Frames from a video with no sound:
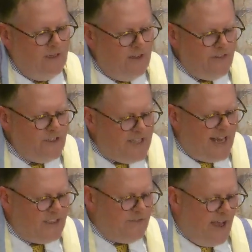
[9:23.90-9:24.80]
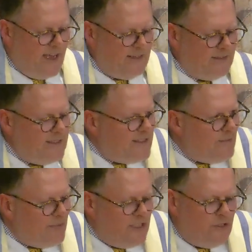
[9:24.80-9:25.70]
if they're satisfied
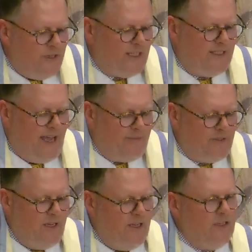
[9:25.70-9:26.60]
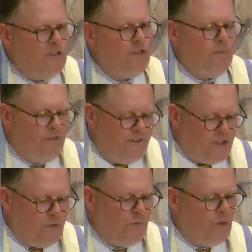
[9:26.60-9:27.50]
simply to accept
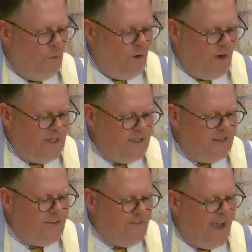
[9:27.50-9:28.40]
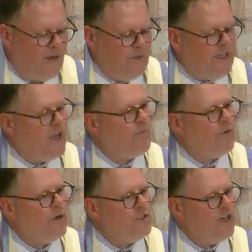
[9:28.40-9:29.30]
superficial rewards they find when they
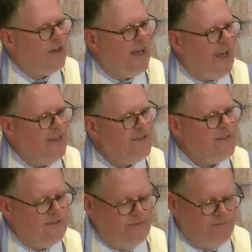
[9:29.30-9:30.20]
approach our gates.